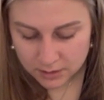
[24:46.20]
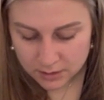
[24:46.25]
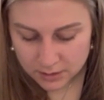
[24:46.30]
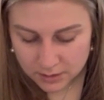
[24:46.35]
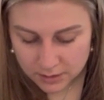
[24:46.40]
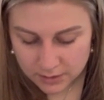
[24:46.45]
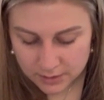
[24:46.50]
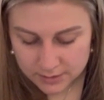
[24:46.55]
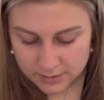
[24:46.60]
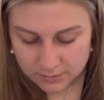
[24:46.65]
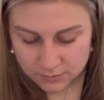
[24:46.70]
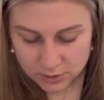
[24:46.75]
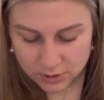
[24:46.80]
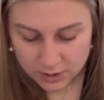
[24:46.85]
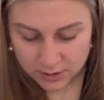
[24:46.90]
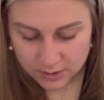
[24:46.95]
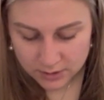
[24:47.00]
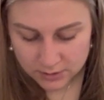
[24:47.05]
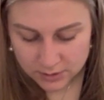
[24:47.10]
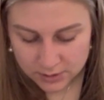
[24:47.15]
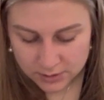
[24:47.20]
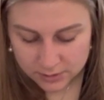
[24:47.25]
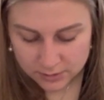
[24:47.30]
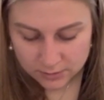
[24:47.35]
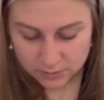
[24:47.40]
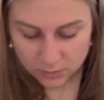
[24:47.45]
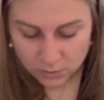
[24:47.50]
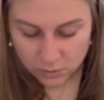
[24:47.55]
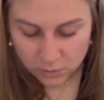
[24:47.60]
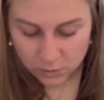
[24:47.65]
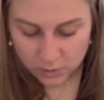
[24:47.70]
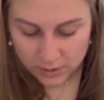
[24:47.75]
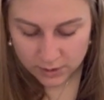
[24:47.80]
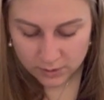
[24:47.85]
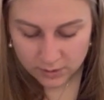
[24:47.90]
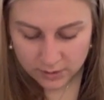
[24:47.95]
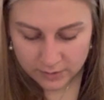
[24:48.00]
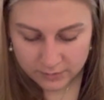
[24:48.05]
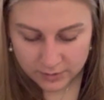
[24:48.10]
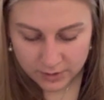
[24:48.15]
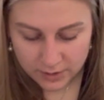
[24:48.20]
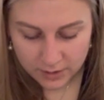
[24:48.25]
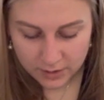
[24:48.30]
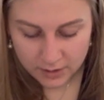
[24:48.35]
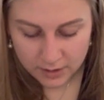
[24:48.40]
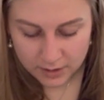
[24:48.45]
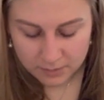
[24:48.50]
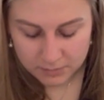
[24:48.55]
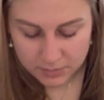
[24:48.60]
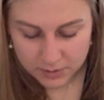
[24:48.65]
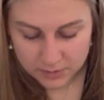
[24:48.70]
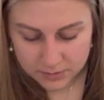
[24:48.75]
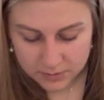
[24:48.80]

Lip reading: I guess I'm trying to just oil everything up.